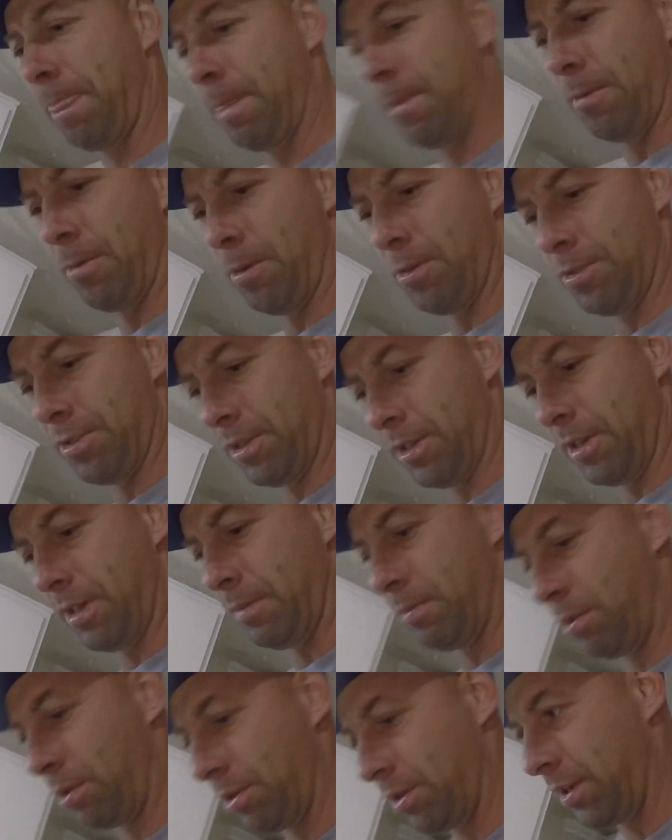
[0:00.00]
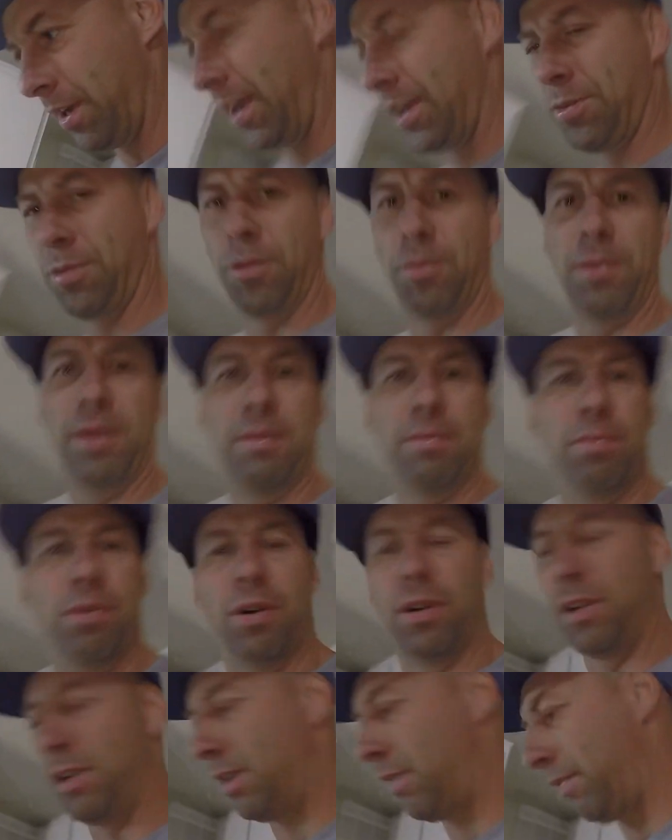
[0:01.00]
wasn't going to bore you guys with me
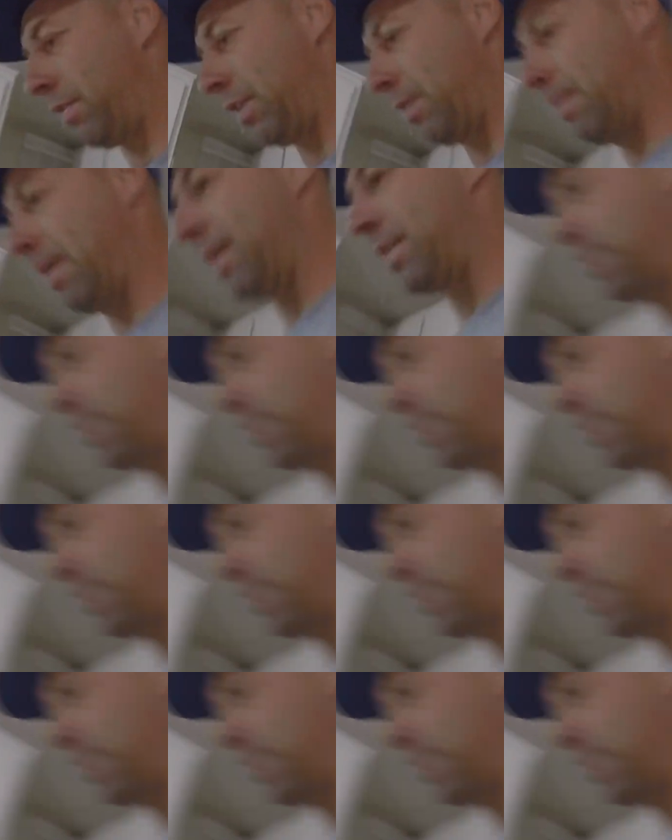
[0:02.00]
putting everything back